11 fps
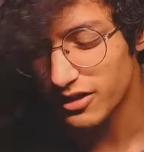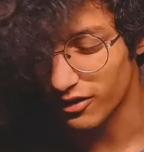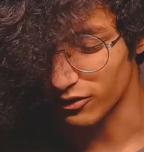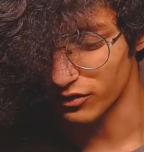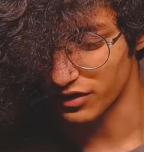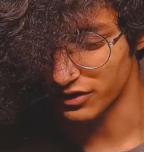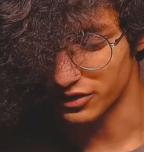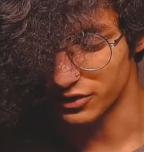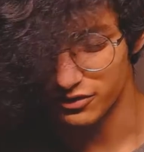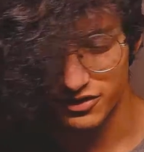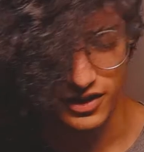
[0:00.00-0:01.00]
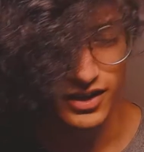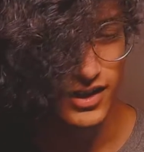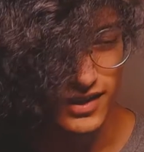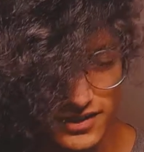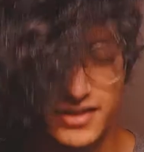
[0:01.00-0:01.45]
all over the news.
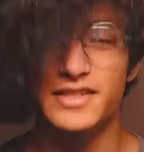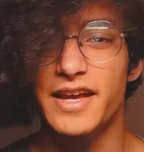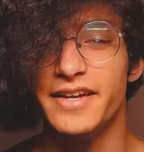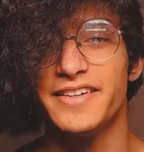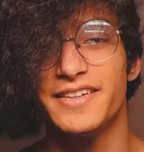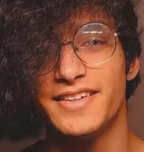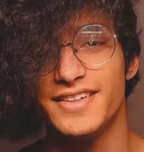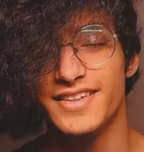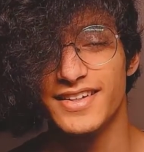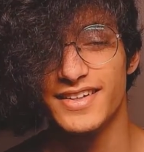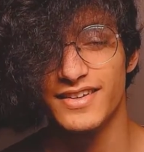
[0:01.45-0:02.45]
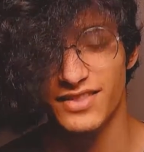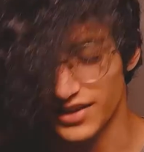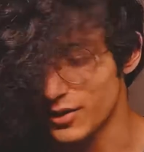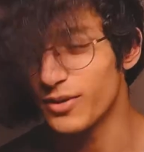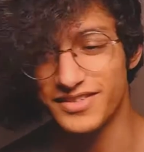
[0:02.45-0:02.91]
Today,
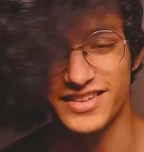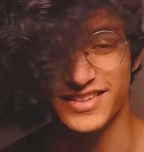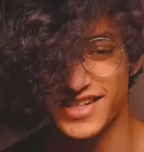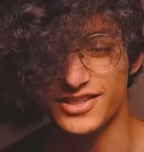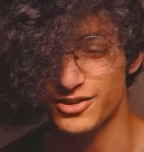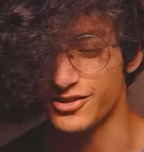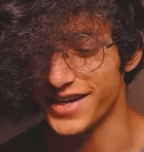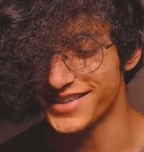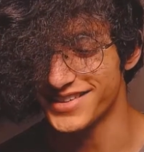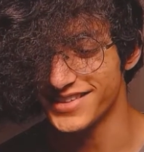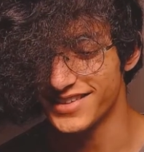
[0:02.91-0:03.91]
there was a Nintendo Direct,